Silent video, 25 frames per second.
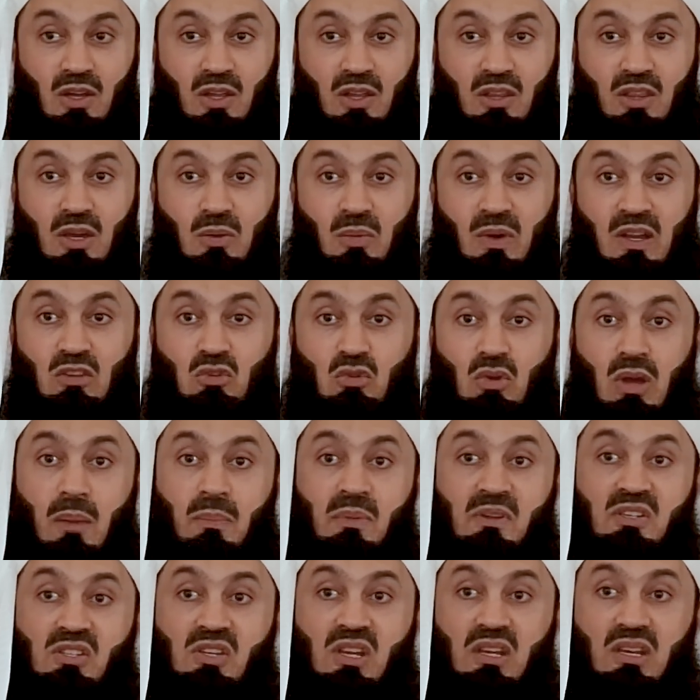They went to
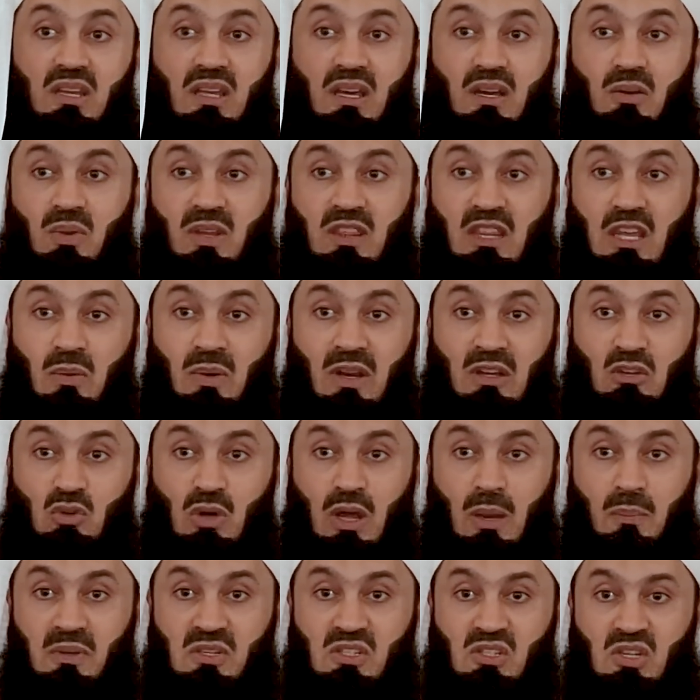Abyssinia. When they went to
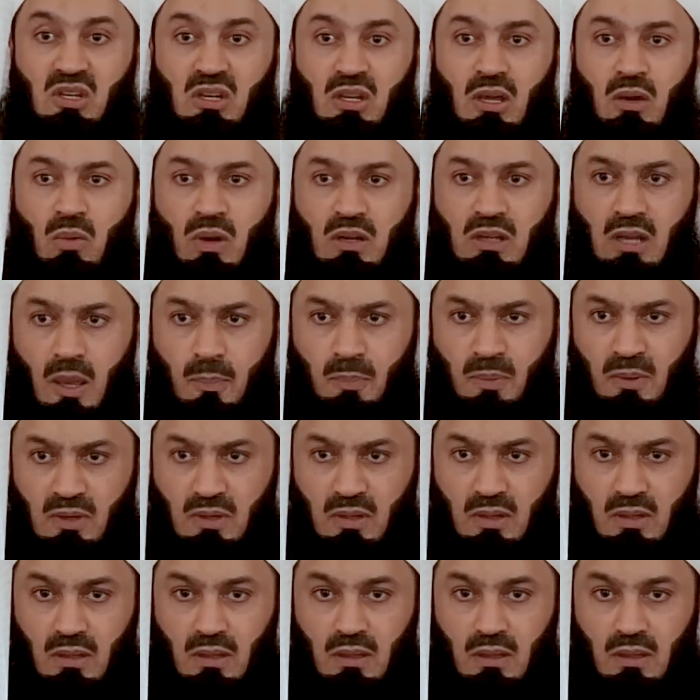Abyssinia, what happened?